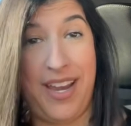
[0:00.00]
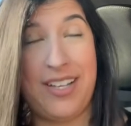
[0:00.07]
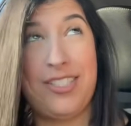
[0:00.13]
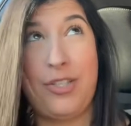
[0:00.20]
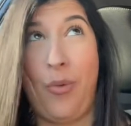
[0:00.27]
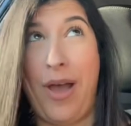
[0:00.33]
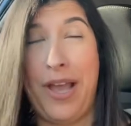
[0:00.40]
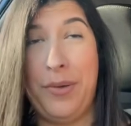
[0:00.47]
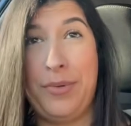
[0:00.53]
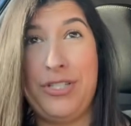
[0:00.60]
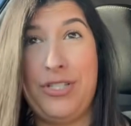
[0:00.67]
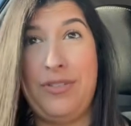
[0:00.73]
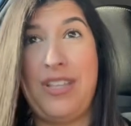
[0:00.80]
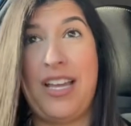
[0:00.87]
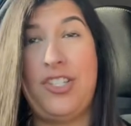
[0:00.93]
So I would
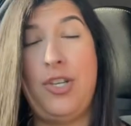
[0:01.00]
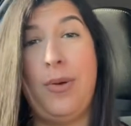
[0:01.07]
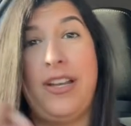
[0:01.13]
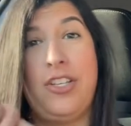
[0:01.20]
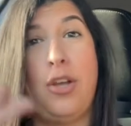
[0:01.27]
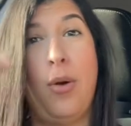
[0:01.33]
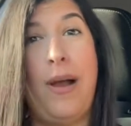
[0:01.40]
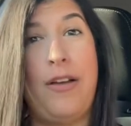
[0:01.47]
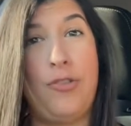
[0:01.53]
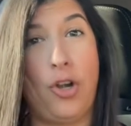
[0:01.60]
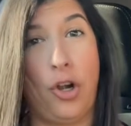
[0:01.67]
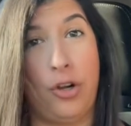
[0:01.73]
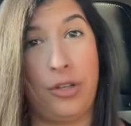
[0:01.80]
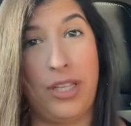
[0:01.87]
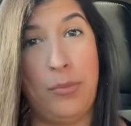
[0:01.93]
do that too. I'd go out in
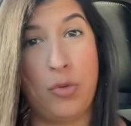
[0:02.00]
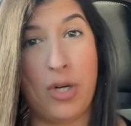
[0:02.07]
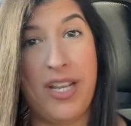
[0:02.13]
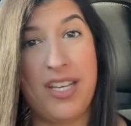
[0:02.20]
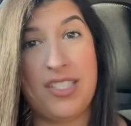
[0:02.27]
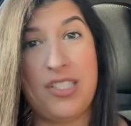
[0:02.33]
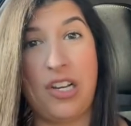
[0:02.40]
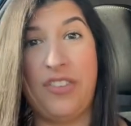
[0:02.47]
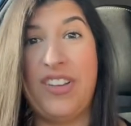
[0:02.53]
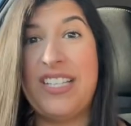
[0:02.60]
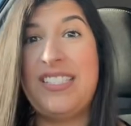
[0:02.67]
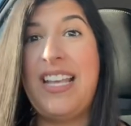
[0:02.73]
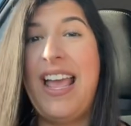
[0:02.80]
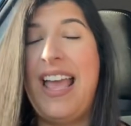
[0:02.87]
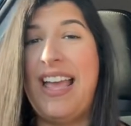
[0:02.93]
early morning
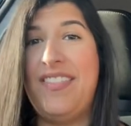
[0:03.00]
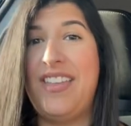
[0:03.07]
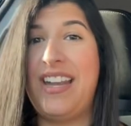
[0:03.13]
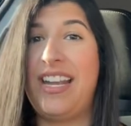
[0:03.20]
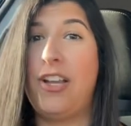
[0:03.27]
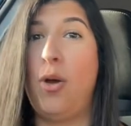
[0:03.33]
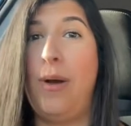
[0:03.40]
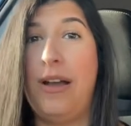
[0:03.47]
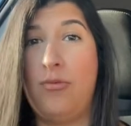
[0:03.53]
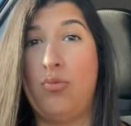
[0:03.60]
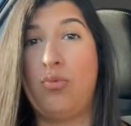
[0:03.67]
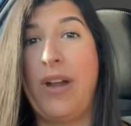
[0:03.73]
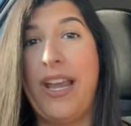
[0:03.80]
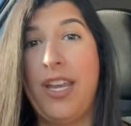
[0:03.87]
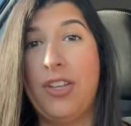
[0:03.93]
service and then I'd go out in
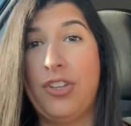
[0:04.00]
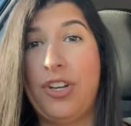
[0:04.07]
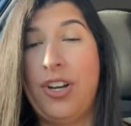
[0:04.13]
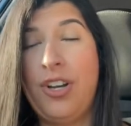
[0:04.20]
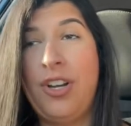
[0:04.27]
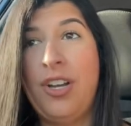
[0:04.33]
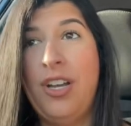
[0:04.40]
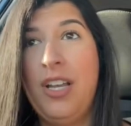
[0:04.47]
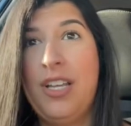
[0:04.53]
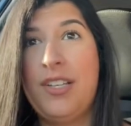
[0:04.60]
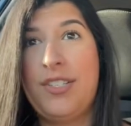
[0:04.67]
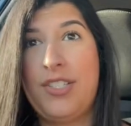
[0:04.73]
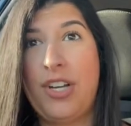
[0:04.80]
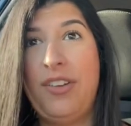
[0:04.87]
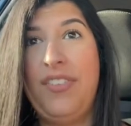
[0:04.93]
regular
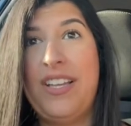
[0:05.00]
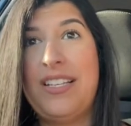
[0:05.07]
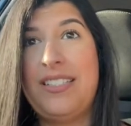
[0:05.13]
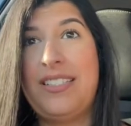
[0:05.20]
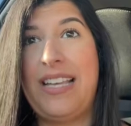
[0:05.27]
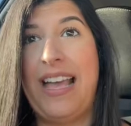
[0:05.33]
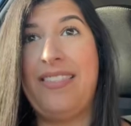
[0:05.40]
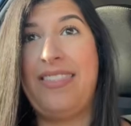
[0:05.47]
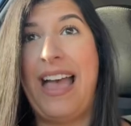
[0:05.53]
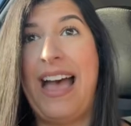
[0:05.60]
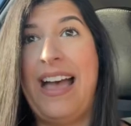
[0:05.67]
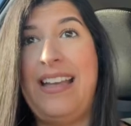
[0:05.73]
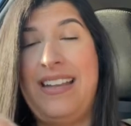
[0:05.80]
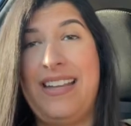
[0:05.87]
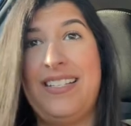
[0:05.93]
service at
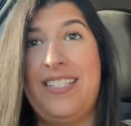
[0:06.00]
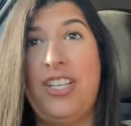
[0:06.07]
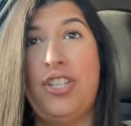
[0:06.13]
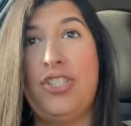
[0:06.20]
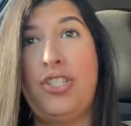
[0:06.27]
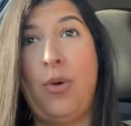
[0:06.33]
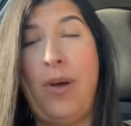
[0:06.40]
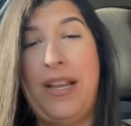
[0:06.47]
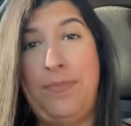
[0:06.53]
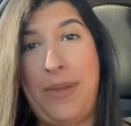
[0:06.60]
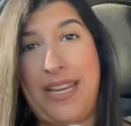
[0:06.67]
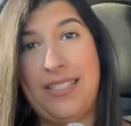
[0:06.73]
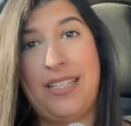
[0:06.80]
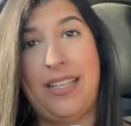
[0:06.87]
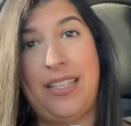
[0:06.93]
that. And so I'd
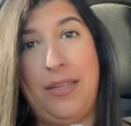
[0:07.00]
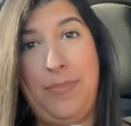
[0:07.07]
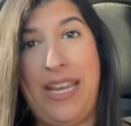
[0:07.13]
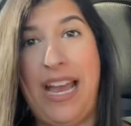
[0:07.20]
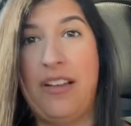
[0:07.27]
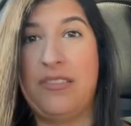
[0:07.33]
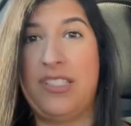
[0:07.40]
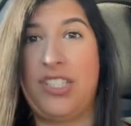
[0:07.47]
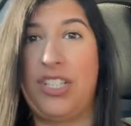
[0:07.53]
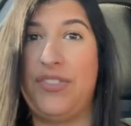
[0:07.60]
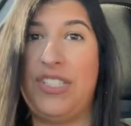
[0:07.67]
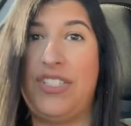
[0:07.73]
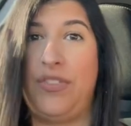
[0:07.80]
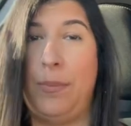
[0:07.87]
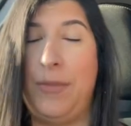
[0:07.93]
basically be out in
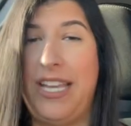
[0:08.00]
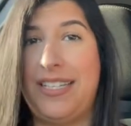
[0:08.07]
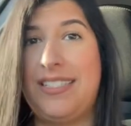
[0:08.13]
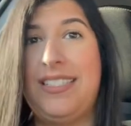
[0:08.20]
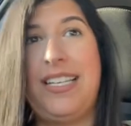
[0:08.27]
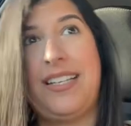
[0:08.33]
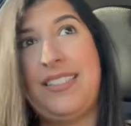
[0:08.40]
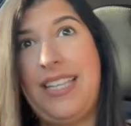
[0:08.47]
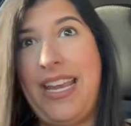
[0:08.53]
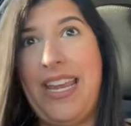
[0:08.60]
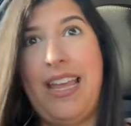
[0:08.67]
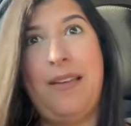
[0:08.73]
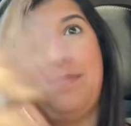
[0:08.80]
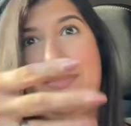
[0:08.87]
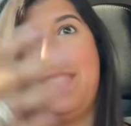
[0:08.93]
service from like 6
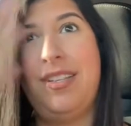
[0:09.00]
a.m.